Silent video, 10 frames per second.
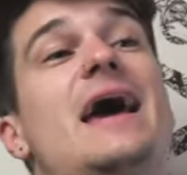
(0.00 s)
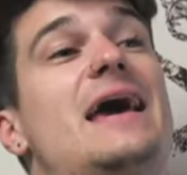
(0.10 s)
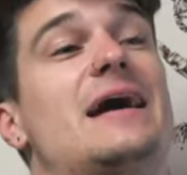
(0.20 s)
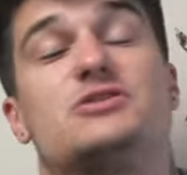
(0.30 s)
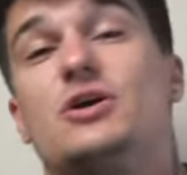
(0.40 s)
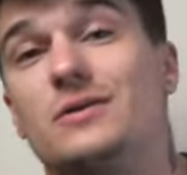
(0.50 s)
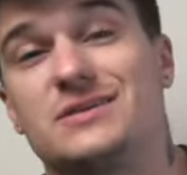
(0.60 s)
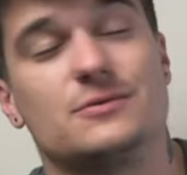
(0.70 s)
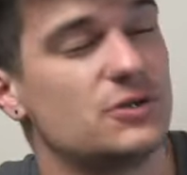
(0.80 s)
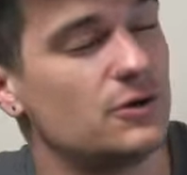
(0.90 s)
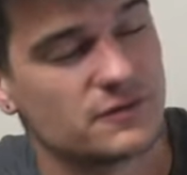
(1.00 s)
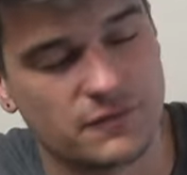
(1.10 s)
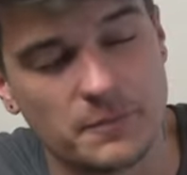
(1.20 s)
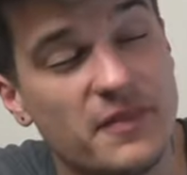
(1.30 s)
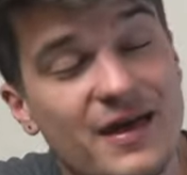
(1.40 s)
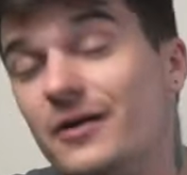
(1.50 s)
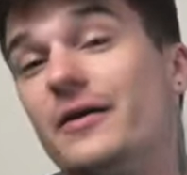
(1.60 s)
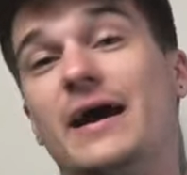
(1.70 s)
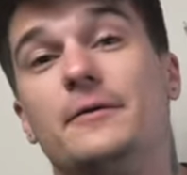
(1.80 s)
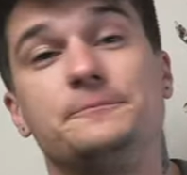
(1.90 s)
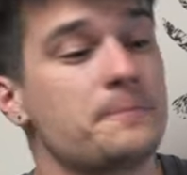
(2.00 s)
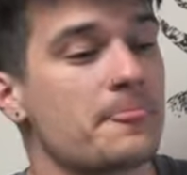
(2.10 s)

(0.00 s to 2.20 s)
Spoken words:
And I was hooked. I was hooked from then on out.